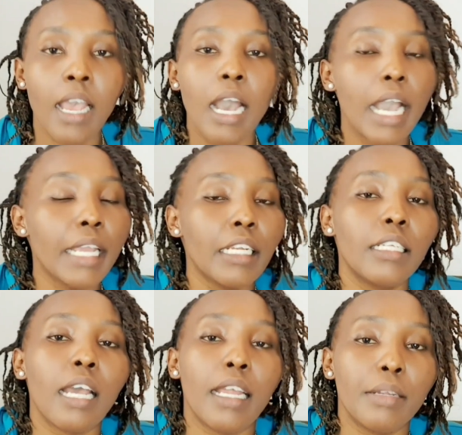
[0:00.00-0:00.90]

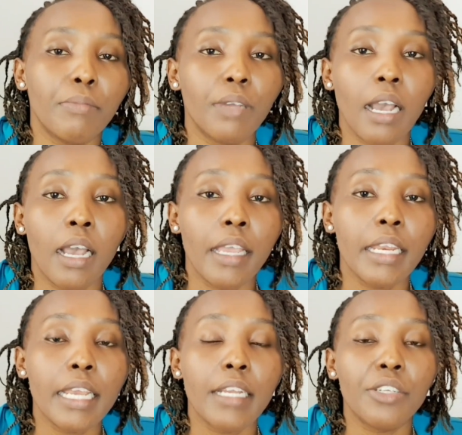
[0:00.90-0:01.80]

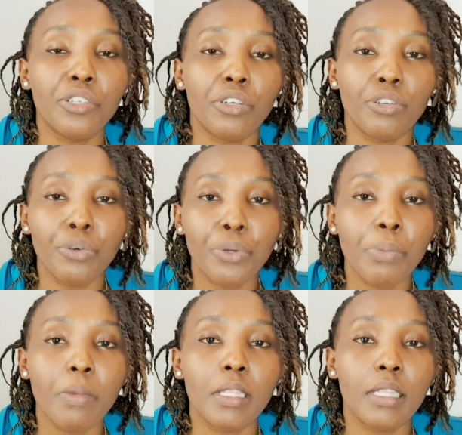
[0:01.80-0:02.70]
Any additional
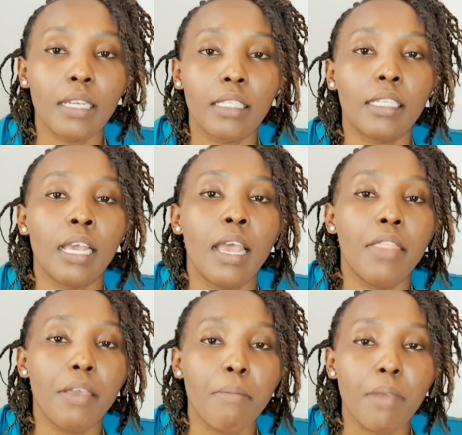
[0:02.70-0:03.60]
documents that
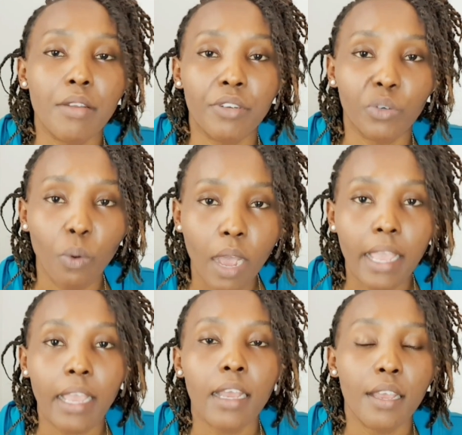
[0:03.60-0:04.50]
they may
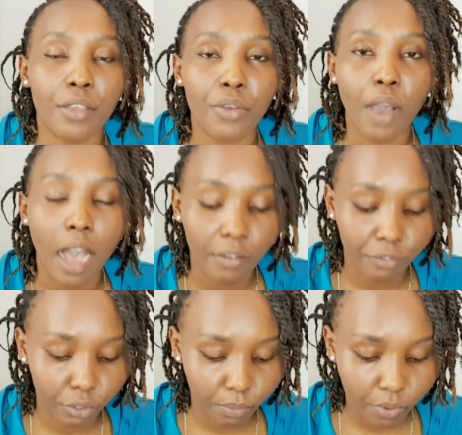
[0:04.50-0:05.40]
require, you
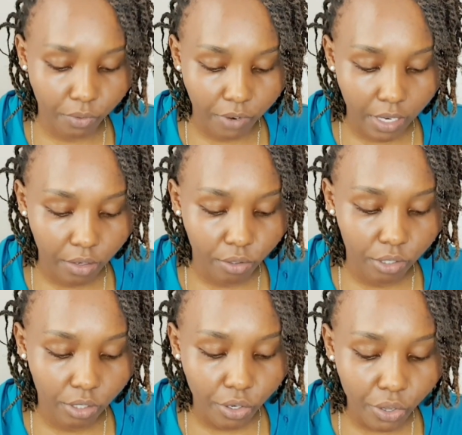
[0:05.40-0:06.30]
have to provide those
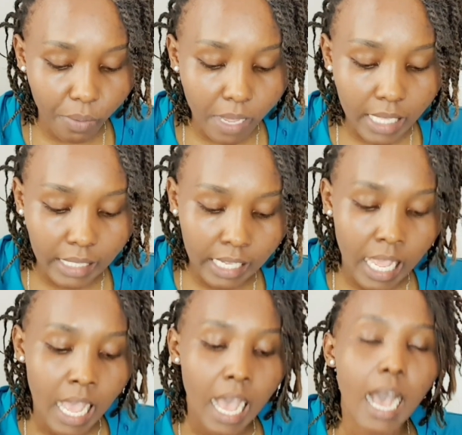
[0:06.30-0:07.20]
documents.
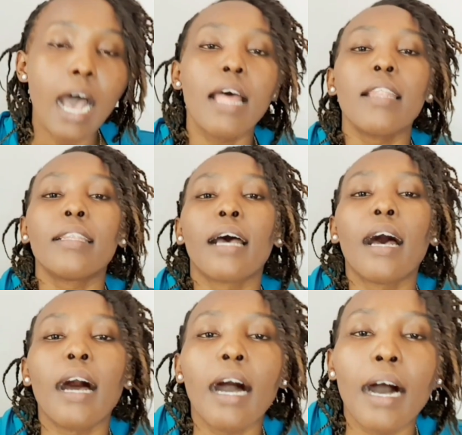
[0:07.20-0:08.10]
And
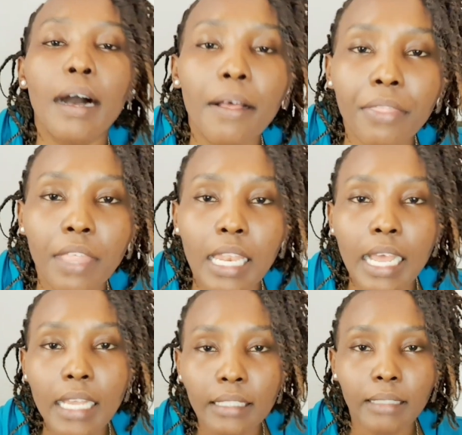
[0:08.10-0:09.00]
the
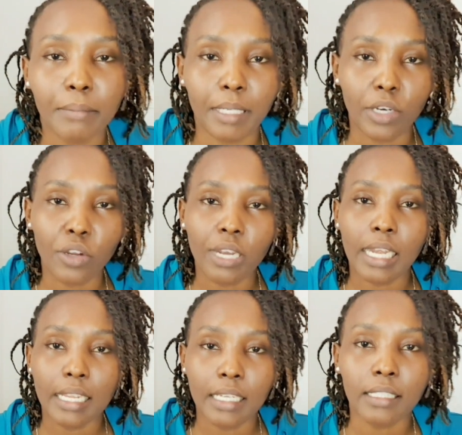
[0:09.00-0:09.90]
last but not
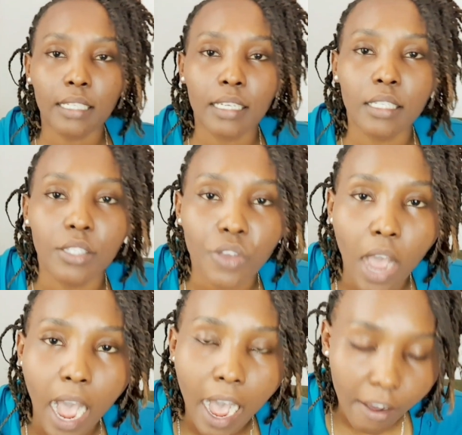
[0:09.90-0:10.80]
least is you
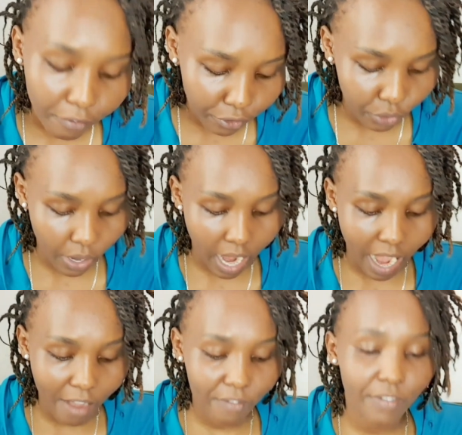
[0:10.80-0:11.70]
have to
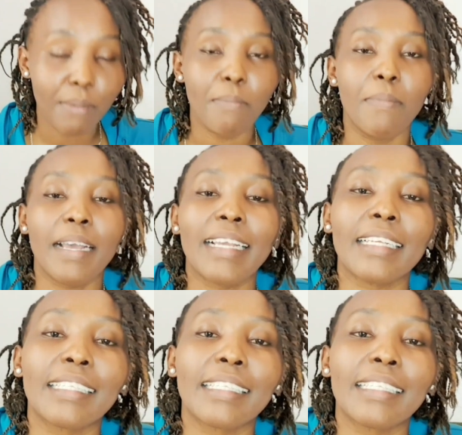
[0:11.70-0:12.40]
have a bank